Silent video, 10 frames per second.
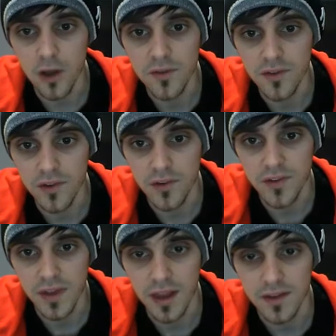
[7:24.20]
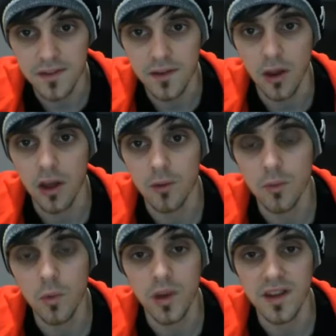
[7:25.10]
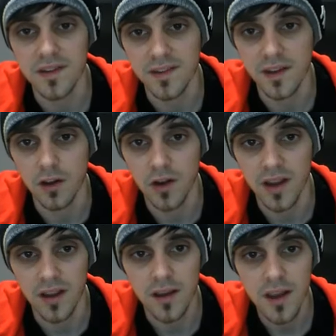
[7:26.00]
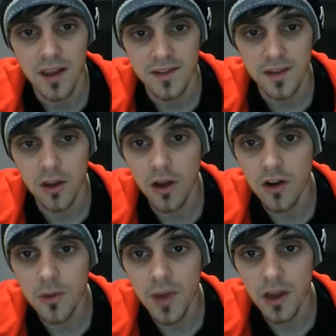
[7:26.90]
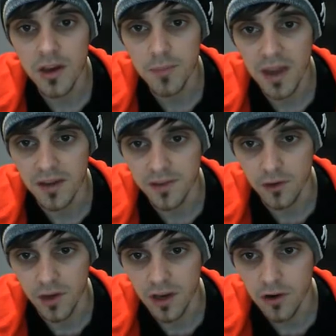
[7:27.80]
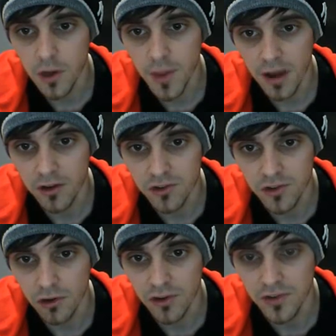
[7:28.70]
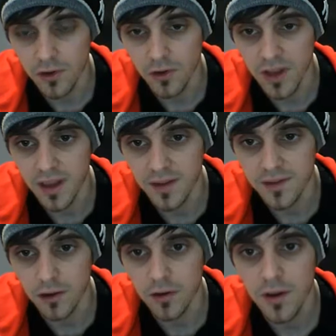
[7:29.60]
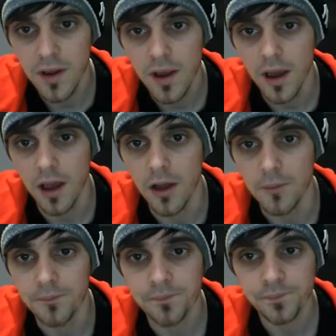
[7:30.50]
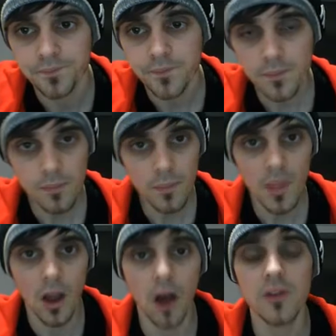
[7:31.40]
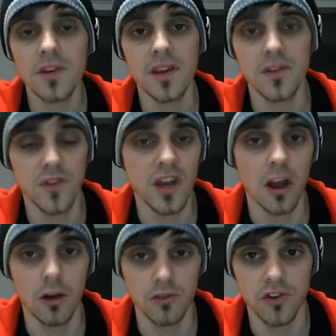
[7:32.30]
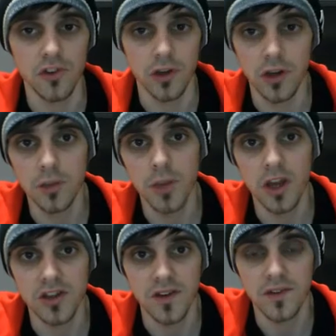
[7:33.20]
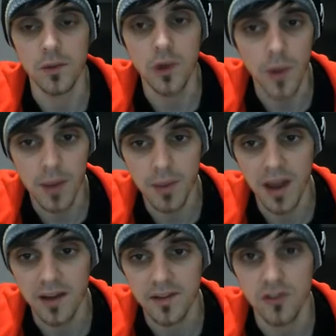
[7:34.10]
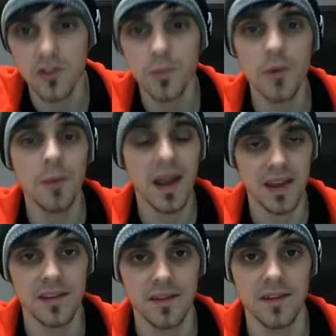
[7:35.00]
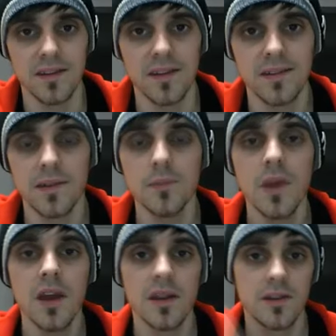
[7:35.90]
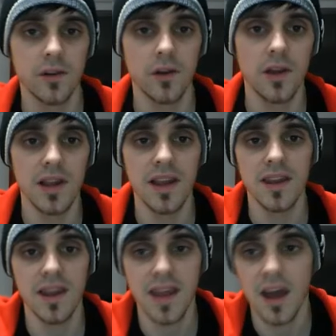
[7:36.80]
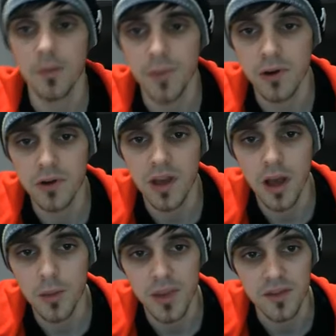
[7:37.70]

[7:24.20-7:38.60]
overview. That's what you can see along here. So I've got my earning balance along here. I've got about $100 along here. So after this video, I'm just going to purchase some new ad packs and just put back into the system to let the account build up